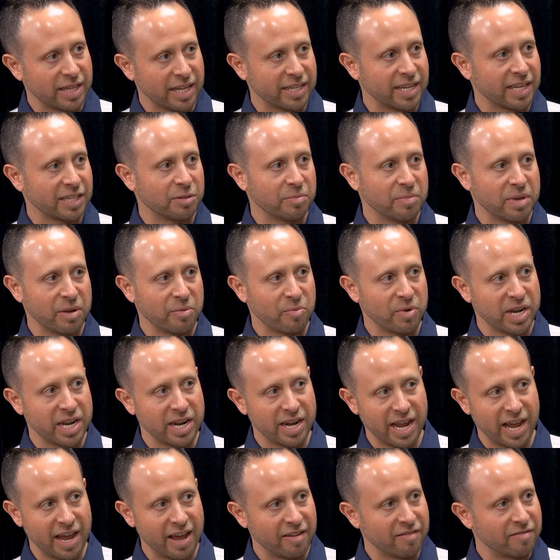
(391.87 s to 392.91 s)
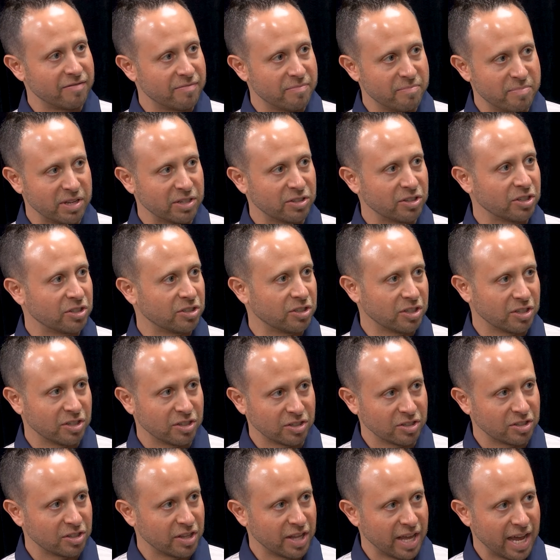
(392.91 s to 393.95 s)
That doesn't mean we didn't have
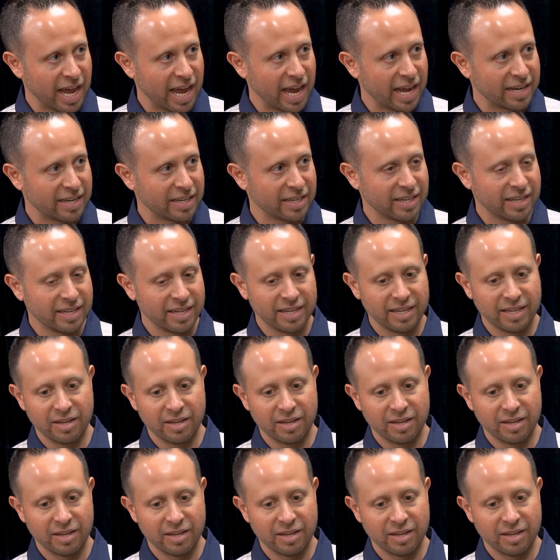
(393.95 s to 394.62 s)
businesses that